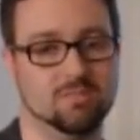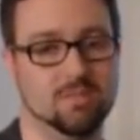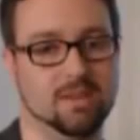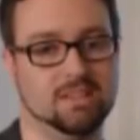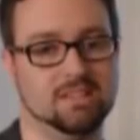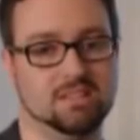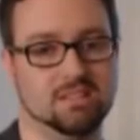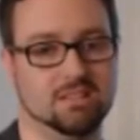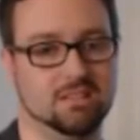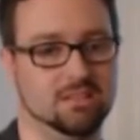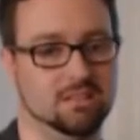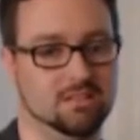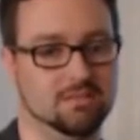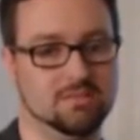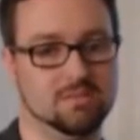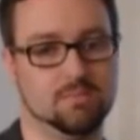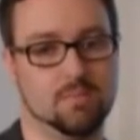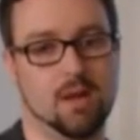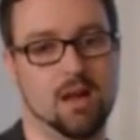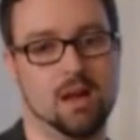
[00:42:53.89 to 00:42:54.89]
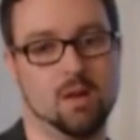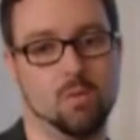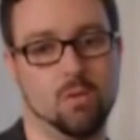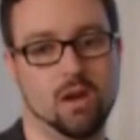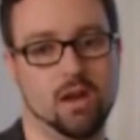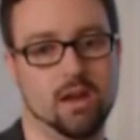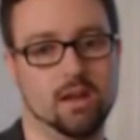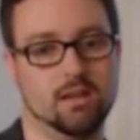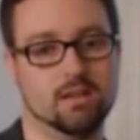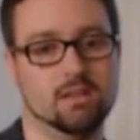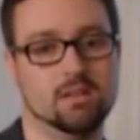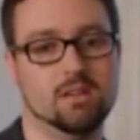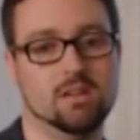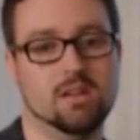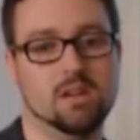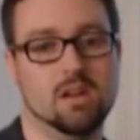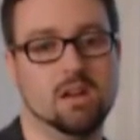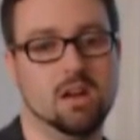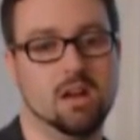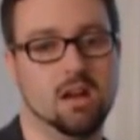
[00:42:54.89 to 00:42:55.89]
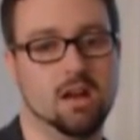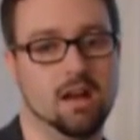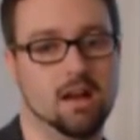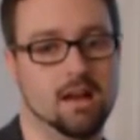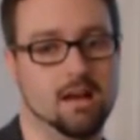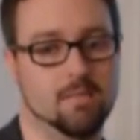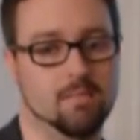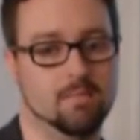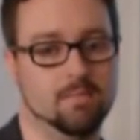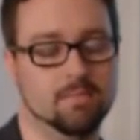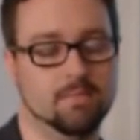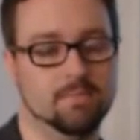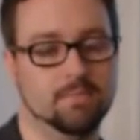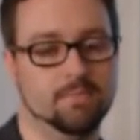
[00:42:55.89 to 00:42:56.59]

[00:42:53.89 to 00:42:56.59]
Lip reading: basically spyware. And